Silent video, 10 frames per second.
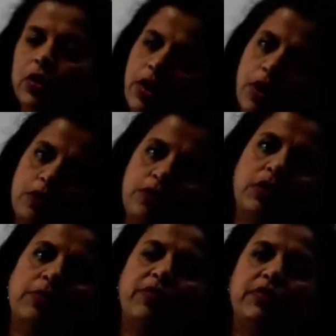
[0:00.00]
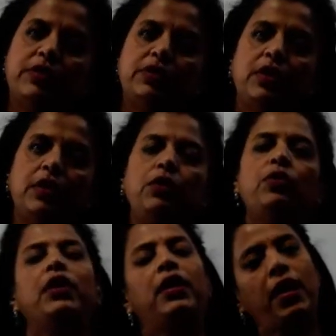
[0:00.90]
There also some questions are there, you
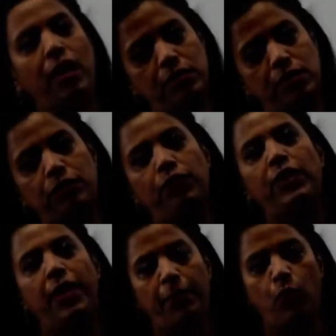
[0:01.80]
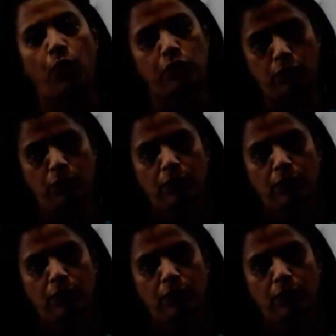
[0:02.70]
will get answers for them also.